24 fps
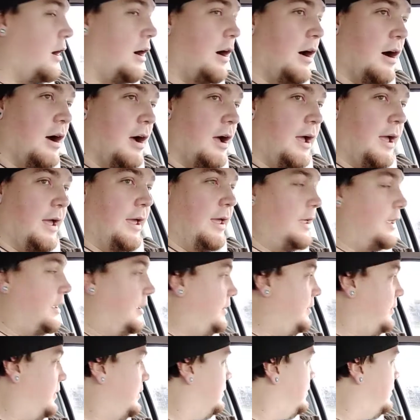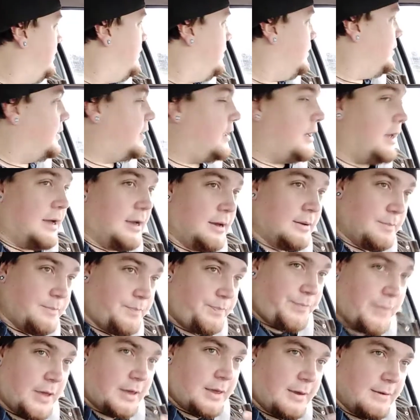I um,
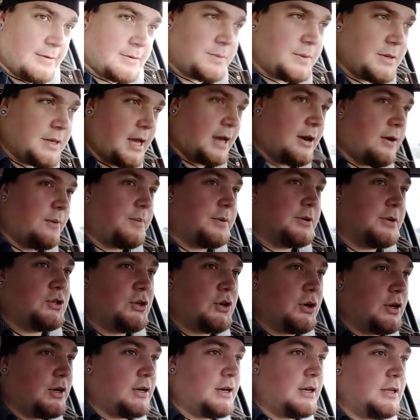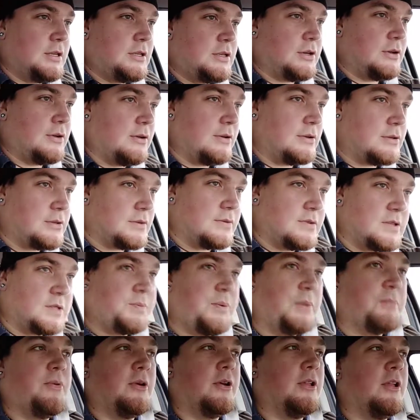it gives me that opportunity to sort of
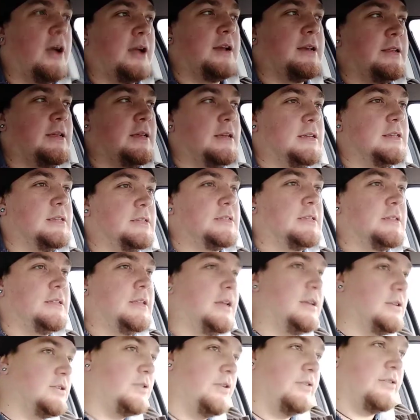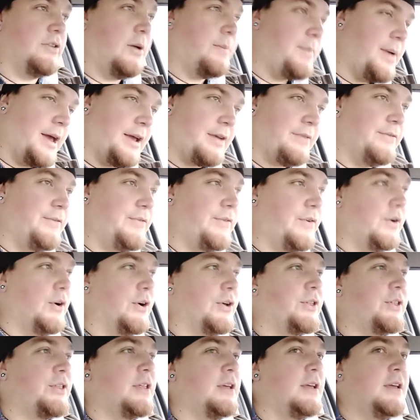spitball ideas and then sort of go back and
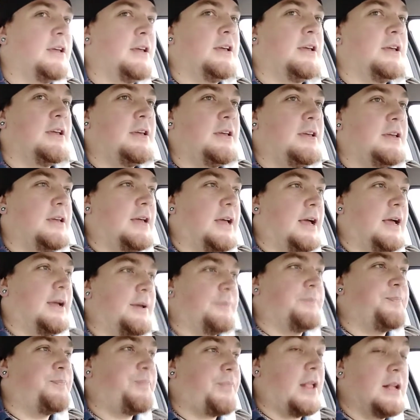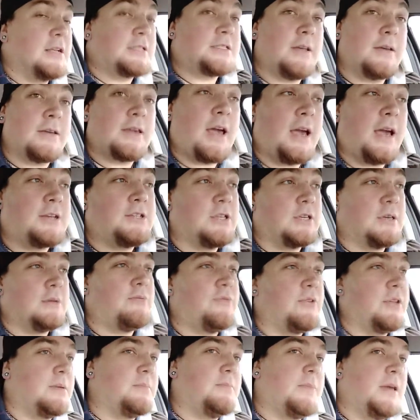forth. Um, that's something I actually
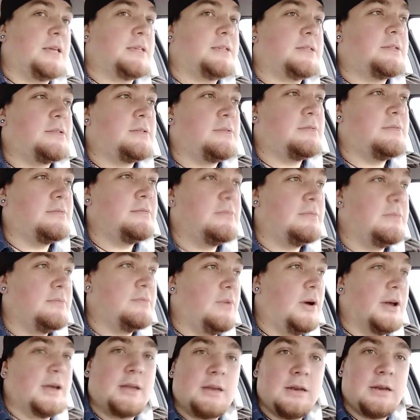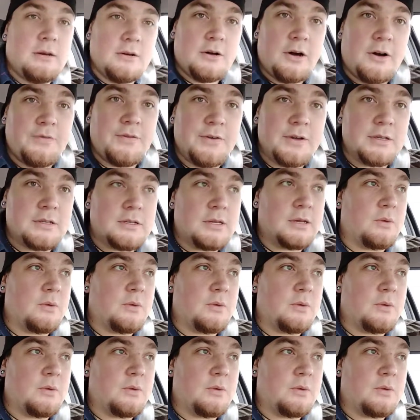really miss working in an office.